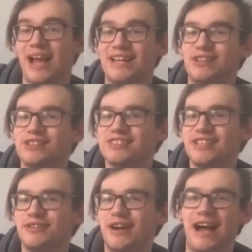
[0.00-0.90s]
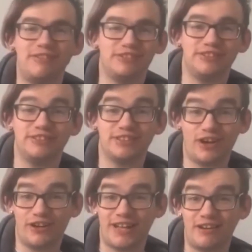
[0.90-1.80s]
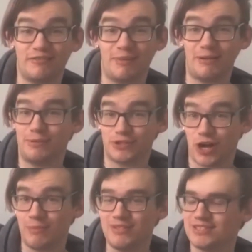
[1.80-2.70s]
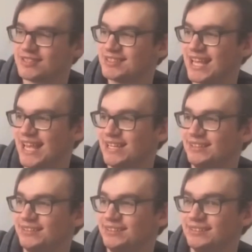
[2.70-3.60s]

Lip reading: I also haven't gotten out of my pajamas in.